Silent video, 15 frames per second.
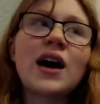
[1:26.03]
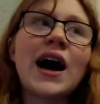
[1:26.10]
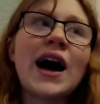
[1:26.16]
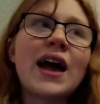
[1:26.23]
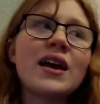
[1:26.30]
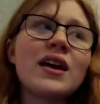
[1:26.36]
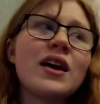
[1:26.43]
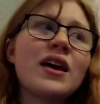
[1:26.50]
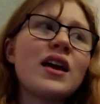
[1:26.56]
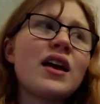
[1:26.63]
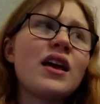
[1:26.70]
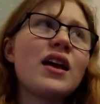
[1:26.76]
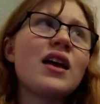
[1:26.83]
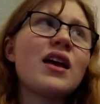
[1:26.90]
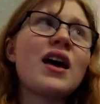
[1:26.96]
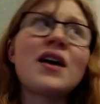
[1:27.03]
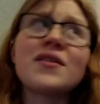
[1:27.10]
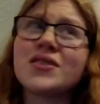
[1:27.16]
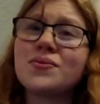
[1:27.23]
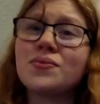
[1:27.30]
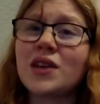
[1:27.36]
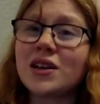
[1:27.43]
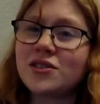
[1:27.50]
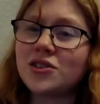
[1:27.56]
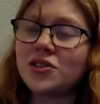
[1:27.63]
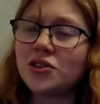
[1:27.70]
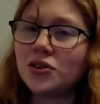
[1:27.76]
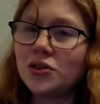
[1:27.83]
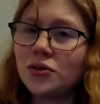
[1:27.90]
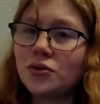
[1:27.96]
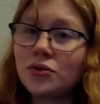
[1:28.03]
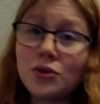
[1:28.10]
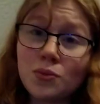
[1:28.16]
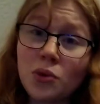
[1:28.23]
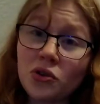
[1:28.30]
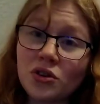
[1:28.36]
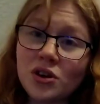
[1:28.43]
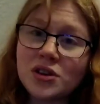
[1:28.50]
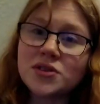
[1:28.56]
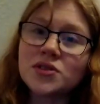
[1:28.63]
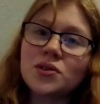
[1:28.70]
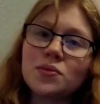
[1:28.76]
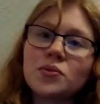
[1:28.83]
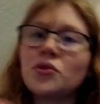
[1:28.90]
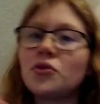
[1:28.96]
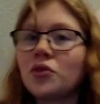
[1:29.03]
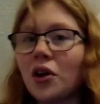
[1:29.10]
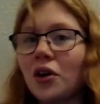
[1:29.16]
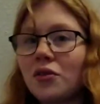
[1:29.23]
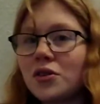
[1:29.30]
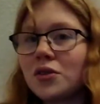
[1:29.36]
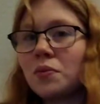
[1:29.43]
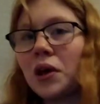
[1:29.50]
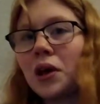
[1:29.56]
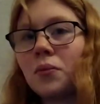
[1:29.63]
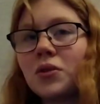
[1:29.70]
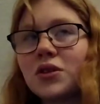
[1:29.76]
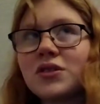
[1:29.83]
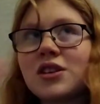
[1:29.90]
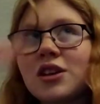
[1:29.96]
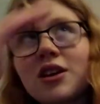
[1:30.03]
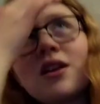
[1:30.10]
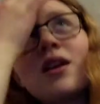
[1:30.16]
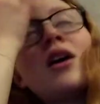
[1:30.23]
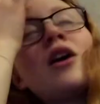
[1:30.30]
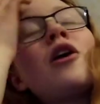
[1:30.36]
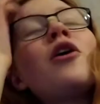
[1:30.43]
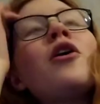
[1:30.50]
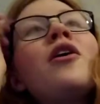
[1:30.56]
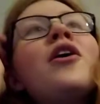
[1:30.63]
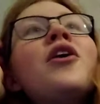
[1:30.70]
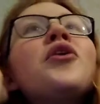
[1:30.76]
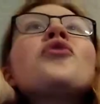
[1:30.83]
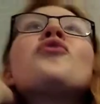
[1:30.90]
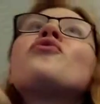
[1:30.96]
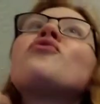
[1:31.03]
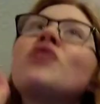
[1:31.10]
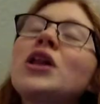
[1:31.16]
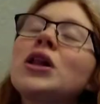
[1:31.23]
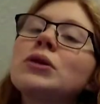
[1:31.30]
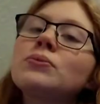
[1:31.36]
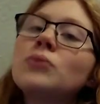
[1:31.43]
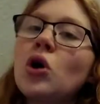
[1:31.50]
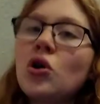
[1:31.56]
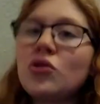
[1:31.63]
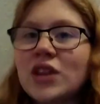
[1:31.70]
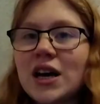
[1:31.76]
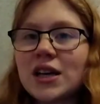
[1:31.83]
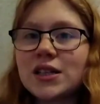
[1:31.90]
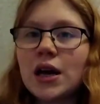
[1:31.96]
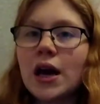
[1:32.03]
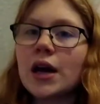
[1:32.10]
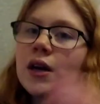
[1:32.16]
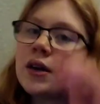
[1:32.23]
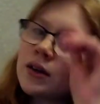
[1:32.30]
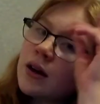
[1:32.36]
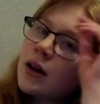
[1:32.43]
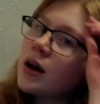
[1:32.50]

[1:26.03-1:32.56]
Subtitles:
I have some things to do tomorrow, so I'm not going to be able to film on that day,